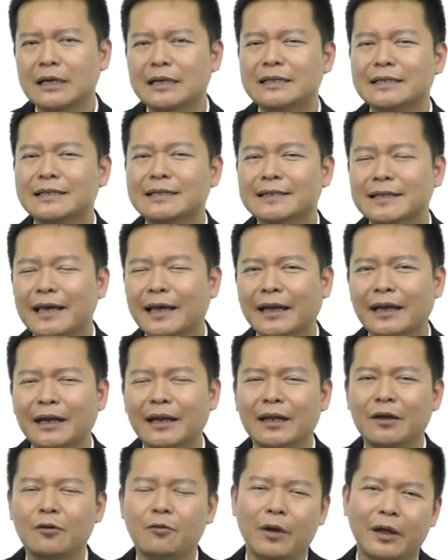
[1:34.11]

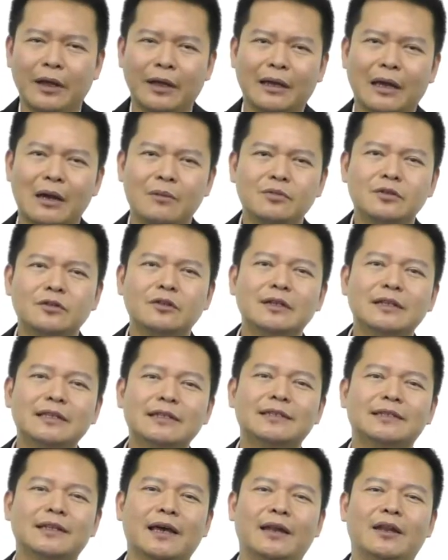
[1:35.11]
Secondly, when it comes to
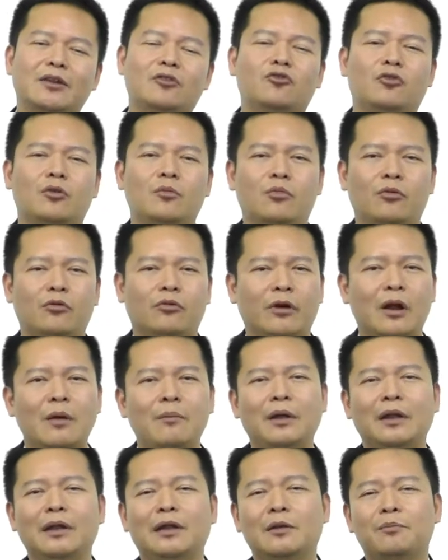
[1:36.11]
designing training program,
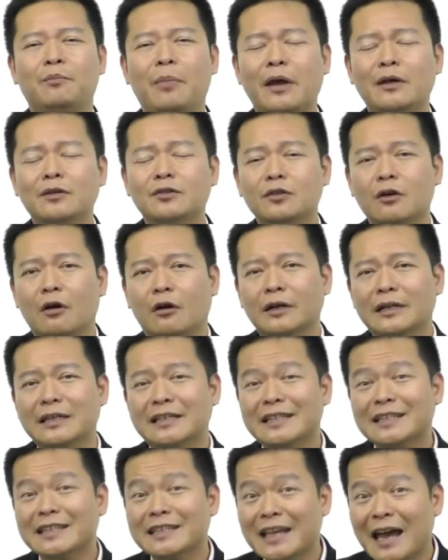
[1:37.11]
it depends on the
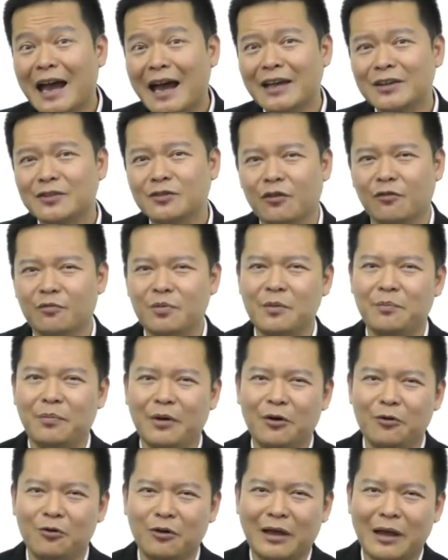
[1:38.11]
size of
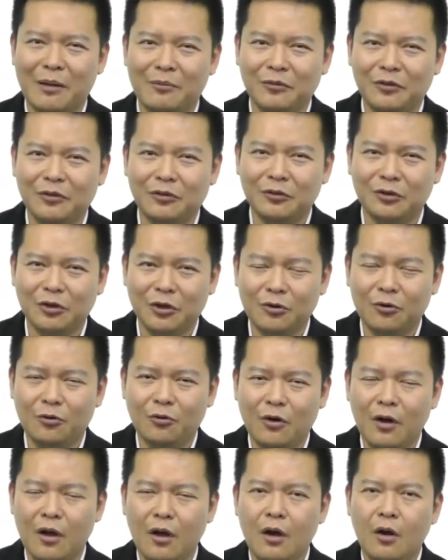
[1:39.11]
people who come to
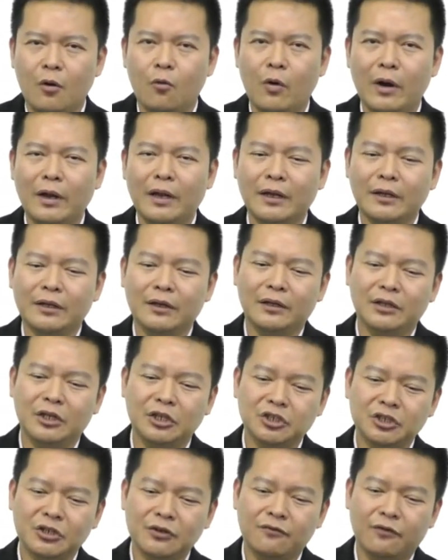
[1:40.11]
you, whether you're
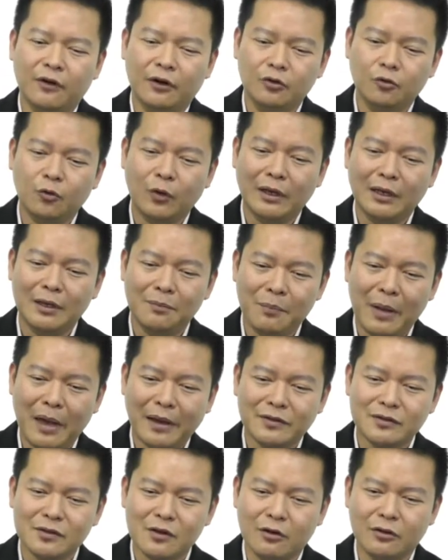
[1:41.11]
teaching for 20
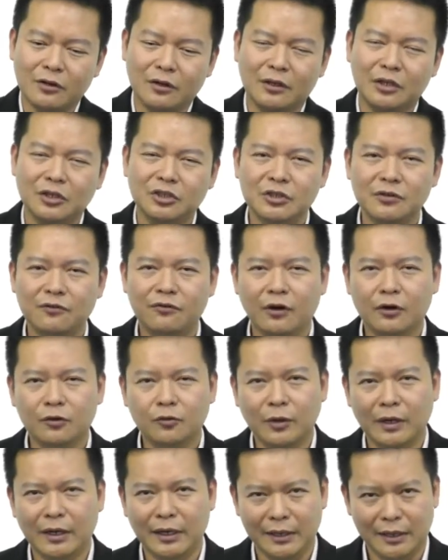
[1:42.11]
packs or you're teaching for
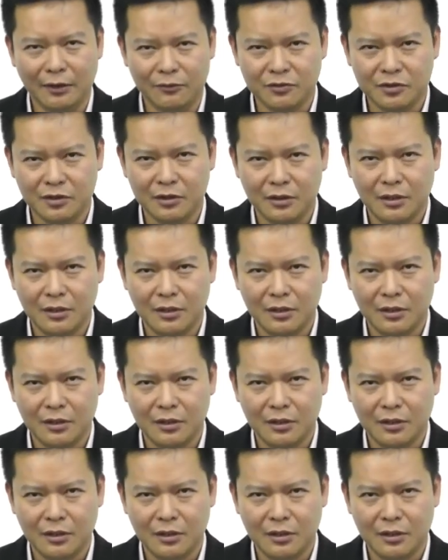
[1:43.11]
20,000.